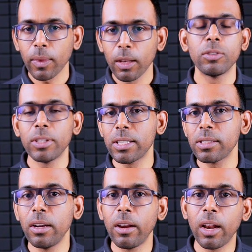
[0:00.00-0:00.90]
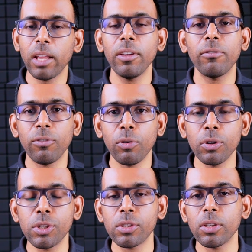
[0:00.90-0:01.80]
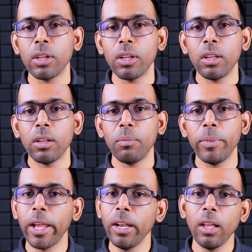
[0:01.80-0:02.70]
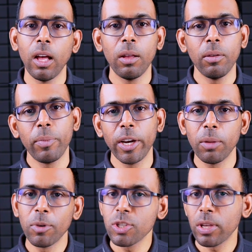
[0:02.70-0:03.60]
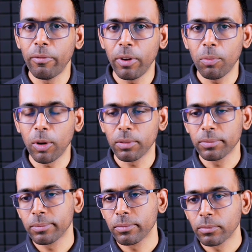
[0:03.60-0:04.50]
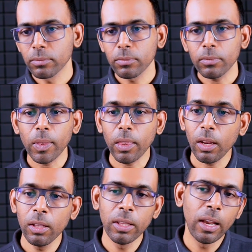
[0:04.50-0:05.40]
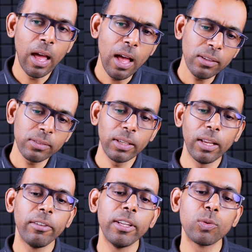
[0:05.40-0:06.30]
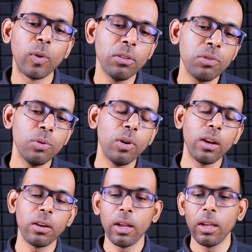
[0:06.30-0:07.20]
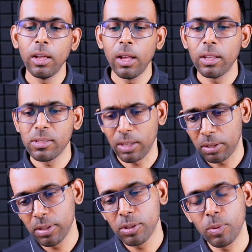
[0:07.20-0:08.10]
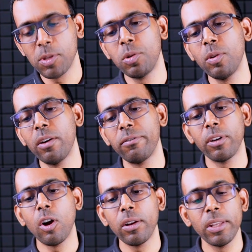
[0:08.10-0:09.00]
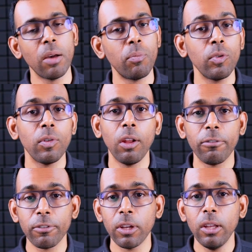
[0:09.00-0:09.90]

So that's the driving force behind pretty much everyone. The last level is once you are a success, once you have got the approval of